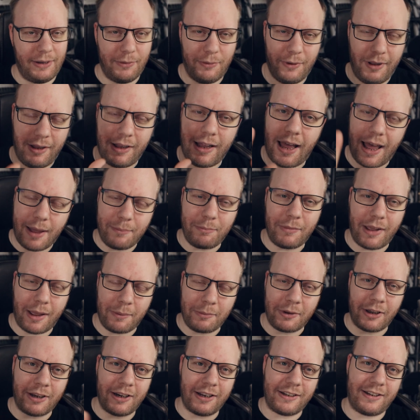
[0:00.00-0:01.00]
Well,
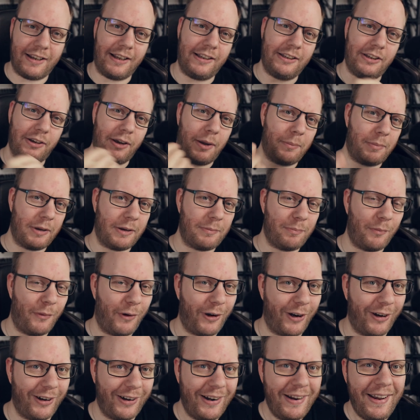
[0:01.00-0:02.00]
I'm gonna tell you a bit
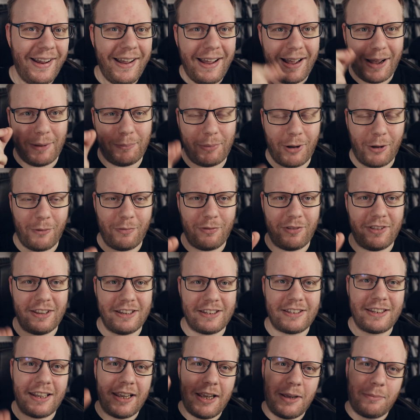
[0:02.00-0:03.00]
more about
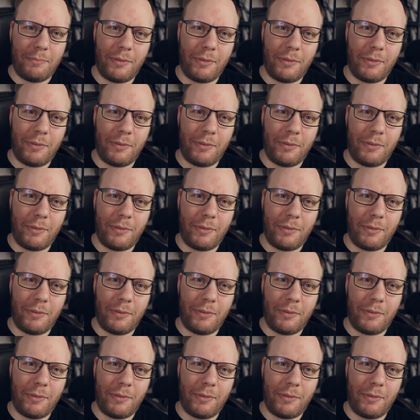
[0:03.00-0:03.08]
this,